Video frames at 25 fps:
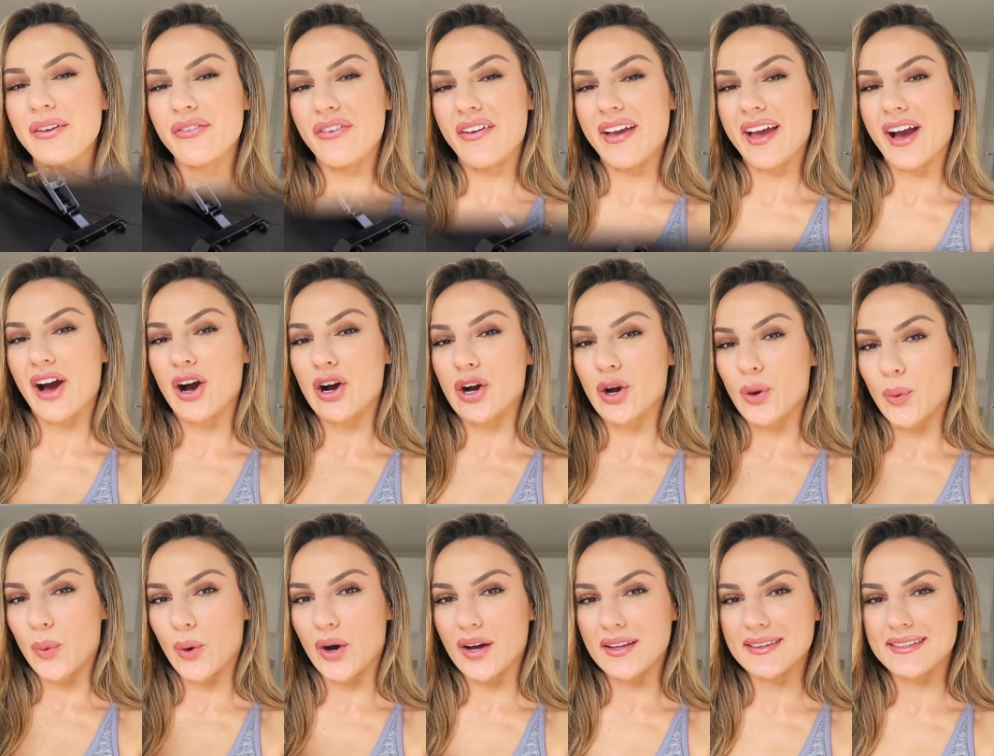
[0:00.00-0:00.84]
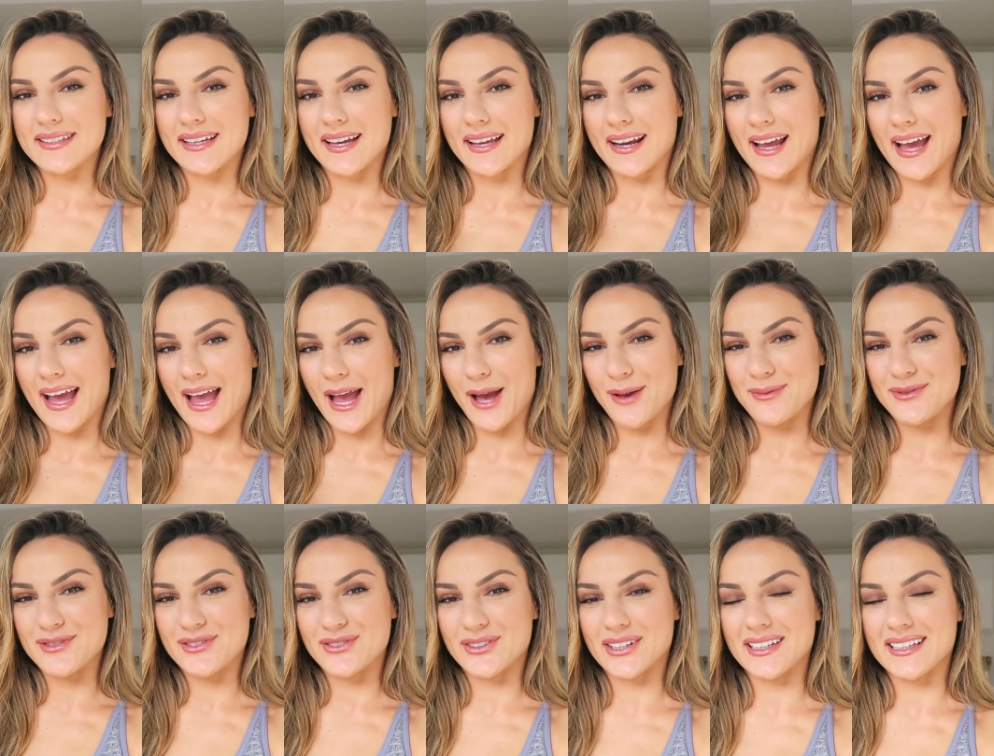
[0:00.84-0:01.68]
we've hit our quads and our
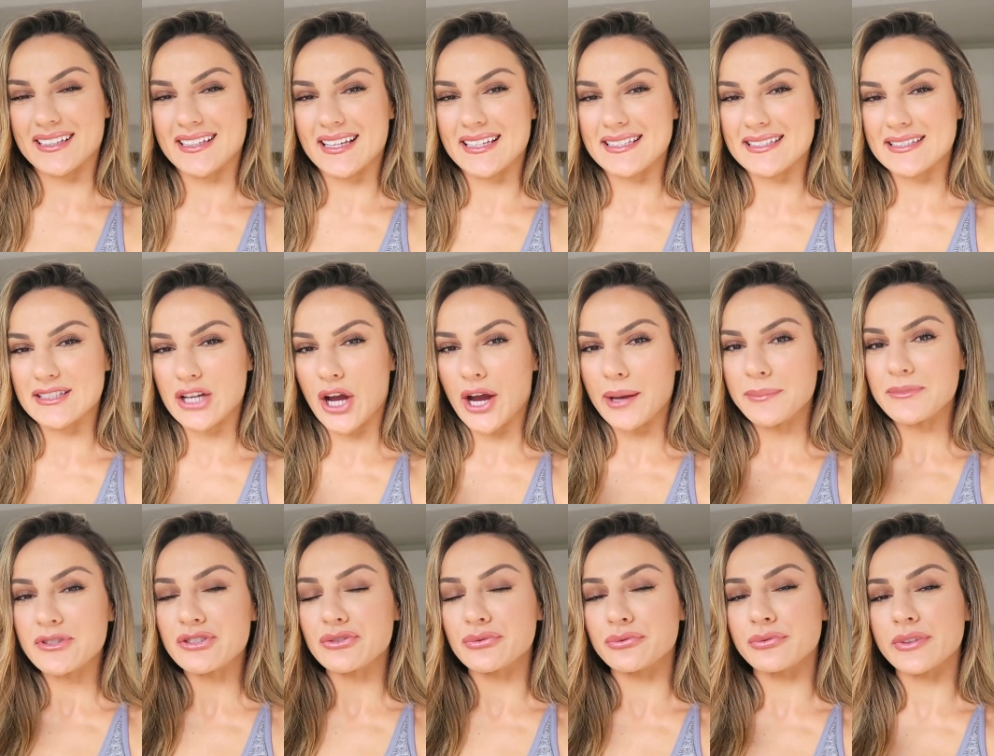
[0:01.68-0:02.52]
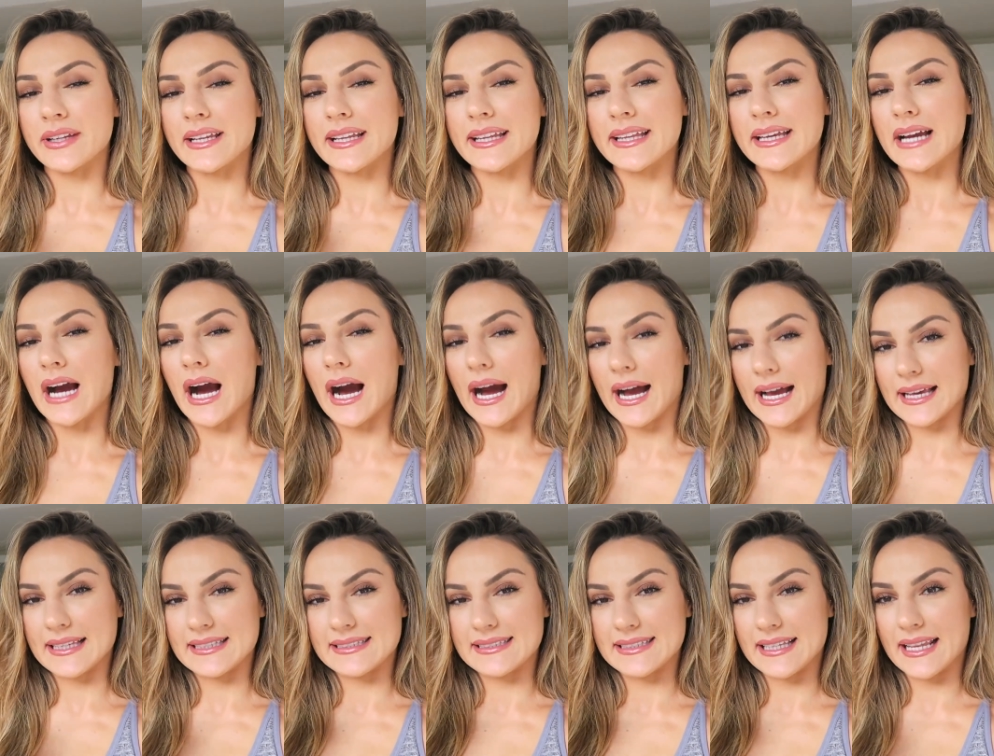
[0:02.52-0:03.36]
hamstrings, it's time to really
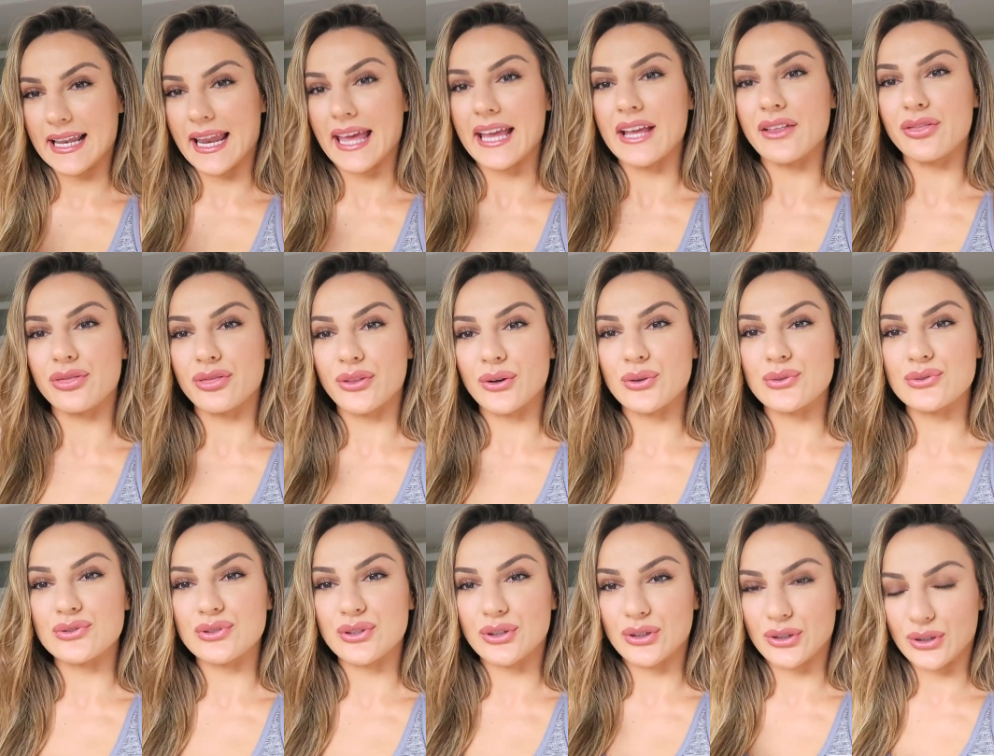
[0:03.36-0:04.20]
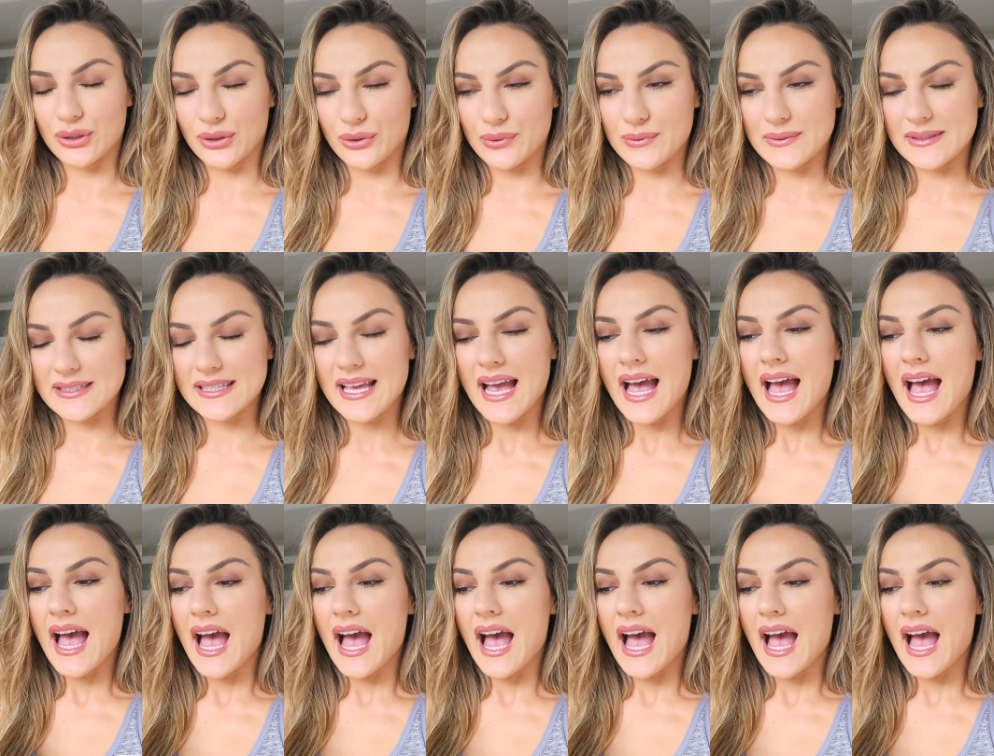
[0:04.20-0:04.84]
isolate those glutes.